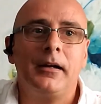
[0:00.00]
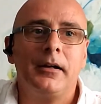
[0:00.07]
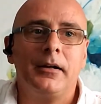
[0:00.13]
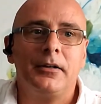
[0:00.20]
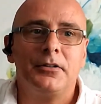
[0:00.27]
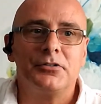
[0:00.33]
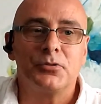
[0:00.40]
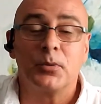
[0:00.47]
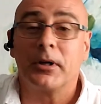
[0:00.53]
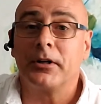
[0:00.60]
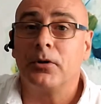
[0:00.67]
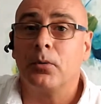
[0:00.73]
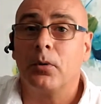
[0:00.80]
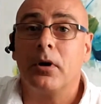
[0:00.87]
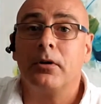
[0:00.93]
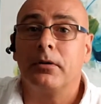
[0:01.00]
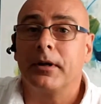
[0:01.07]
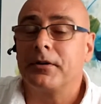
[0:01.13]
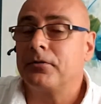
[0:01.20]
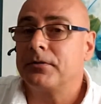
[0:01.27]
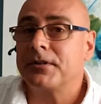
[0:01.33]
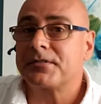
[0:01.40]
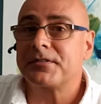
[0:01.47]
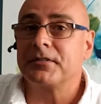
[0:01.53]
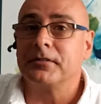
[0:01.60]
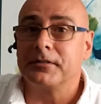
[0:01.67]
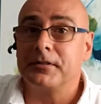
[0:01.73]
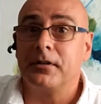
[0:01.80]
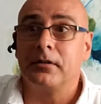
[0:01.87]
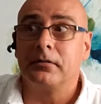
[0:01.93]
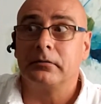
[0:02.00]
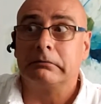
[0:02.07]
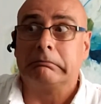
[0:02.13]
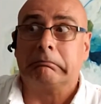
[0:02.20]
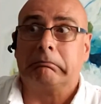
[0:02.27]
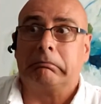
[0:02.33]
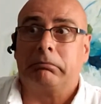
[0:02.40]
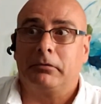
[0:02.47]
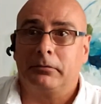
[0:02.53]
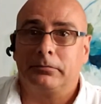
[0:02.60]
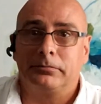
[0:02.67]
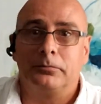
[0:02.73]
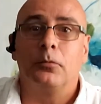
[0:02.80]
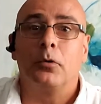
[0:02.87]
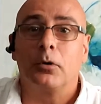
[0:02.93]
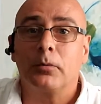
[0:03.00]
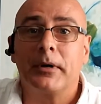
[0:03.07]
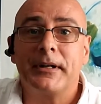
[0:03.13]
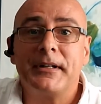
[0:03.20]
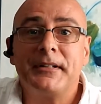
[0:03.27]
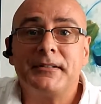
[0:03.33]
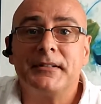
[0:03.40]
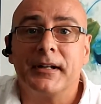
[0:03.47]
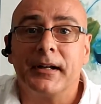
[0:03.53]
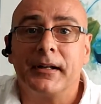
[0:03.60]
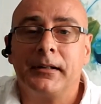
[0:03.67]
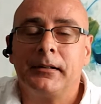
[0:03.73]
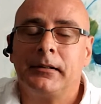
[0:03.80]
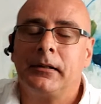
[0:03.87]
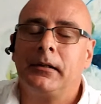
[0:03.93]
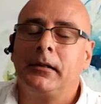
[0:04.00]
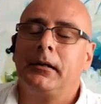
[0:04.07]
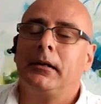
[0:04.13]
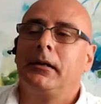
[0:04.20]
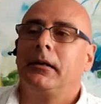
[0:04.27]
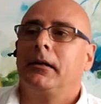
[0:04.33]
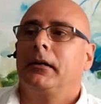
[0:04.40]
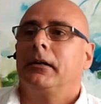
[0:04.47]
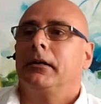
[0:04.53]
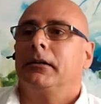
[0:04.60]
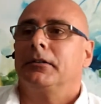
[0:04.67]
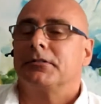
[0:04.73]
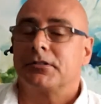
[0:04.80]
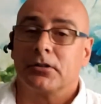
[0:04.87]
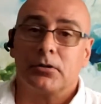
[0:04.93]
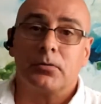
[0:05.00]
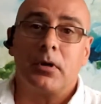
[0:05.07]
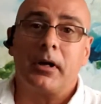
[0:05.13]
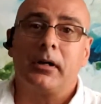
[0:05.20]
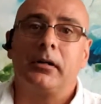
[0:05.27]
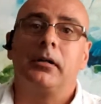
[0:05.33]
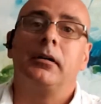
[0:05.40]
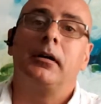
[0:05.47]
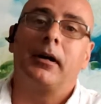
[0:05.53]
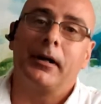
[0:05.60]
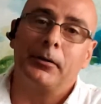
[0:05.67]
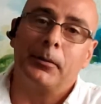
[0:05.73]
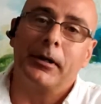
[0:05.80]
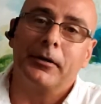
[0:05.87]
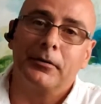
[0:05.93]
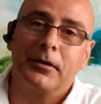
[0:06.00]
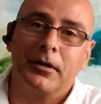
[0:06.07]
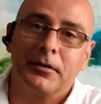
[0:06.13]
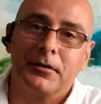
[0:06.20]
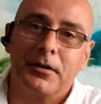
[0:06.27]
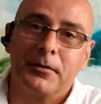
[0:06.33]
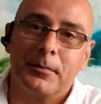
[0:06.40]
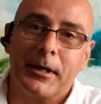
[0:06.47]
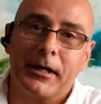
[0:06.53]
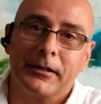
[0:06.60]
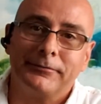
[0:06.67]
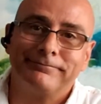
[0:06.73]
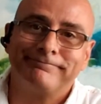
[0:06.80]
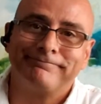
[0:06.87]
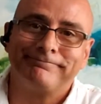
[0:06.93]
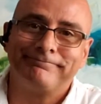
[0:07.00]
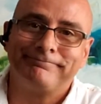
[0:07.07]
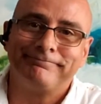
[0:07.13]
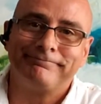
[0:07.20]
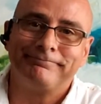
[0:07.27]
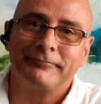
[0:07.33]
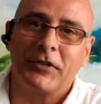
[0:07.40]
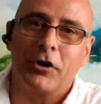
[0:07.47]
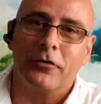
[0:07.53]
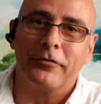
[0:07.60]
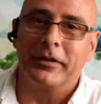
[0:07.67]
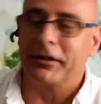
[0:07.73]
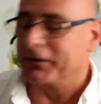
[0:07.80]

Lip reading: So when I go out, I don't necessarily know what do I need today. So I went out and got another bag. Go figure.